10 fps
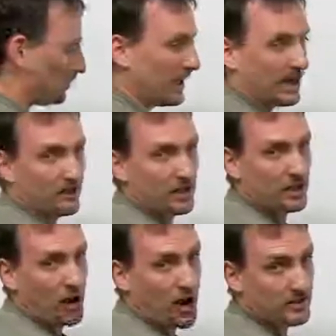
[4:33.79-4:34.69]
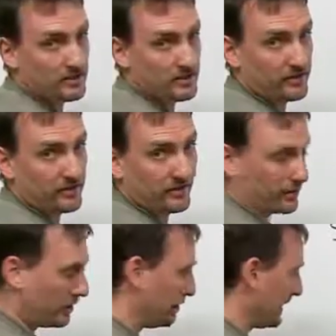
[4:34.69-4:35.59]
we have the causative
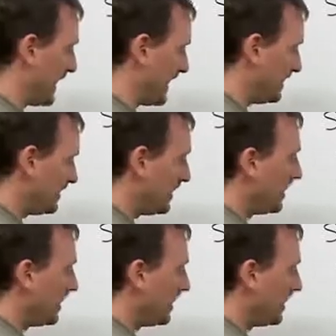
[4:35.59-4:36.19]
verb again,